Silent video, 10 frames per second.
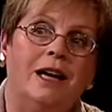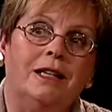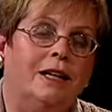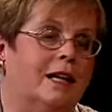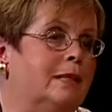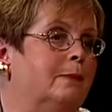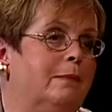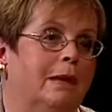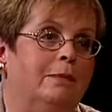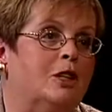It takes me
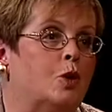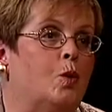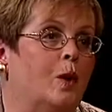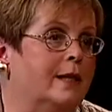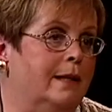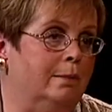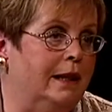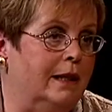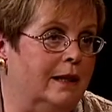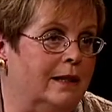maybe 20
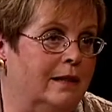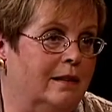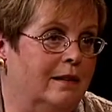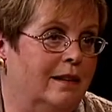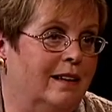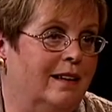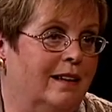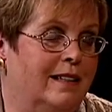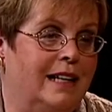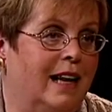minutes
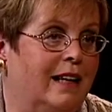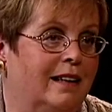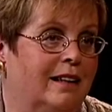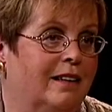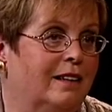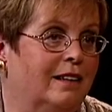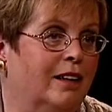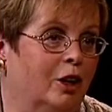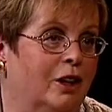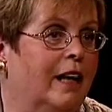to get
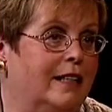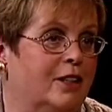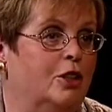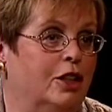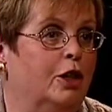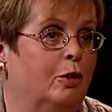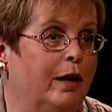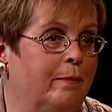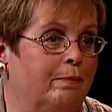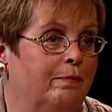a nice
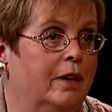genogram